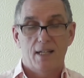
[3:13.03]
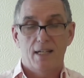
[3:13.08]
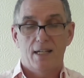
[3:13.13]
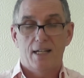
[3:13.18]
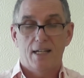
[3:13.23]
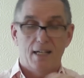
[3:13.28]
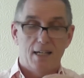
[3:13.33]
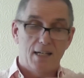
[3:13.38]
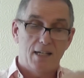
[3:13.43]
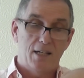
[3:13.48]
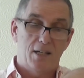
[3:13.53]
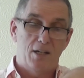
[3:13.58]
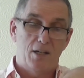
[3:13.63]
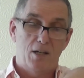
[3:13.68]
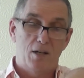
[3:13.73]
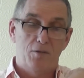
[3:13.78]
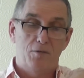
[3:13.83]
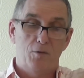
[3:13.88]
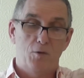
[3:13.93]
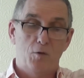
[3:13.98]
and a
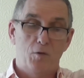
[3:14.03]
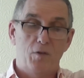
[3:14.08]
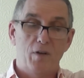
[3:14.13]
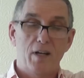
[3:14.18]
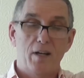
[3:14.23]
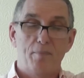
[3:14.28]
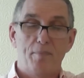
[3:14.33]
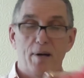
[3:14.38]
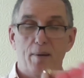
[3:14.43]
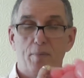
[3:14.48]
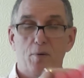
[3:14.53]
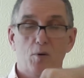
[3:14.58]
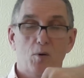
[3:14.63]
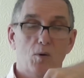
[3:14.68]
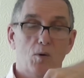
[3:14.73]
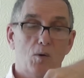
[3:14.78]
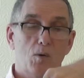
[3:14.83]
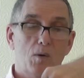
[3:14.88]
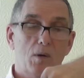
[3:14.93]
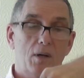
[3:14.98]
4 finger
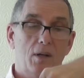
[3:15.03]
bubble,